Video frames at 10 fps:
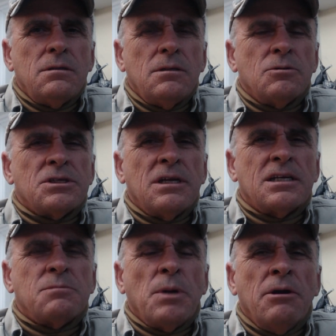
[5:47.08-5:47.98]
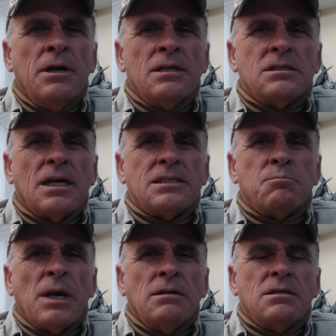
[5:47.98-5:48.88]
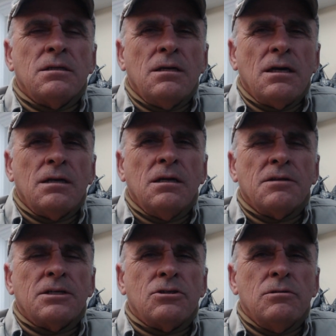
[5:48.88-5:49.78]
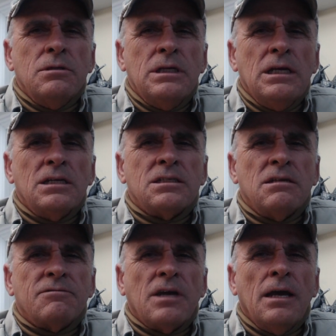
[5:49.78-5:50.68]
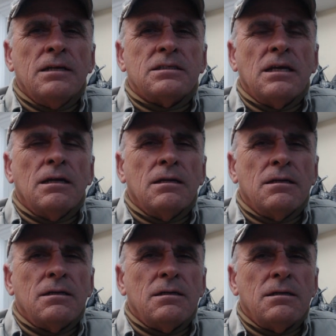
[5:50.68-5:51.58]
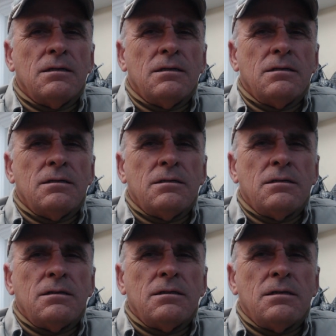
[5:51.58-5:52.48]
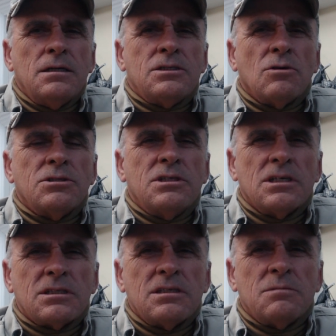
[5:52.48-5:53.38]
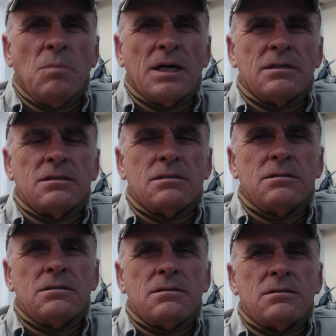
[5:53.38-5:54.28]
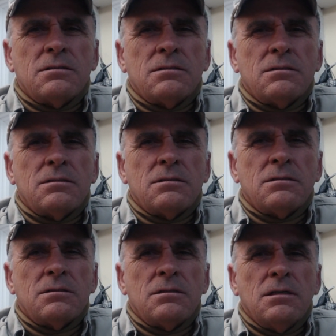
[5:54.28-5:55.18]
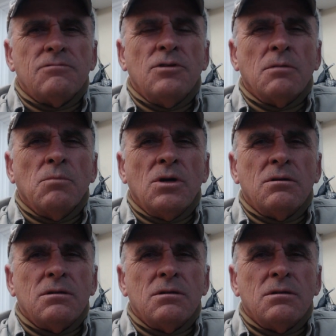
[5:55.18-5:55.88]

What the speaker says: It was an experience. I spent another 2 years in Afghanistan and saw just as much, if not more.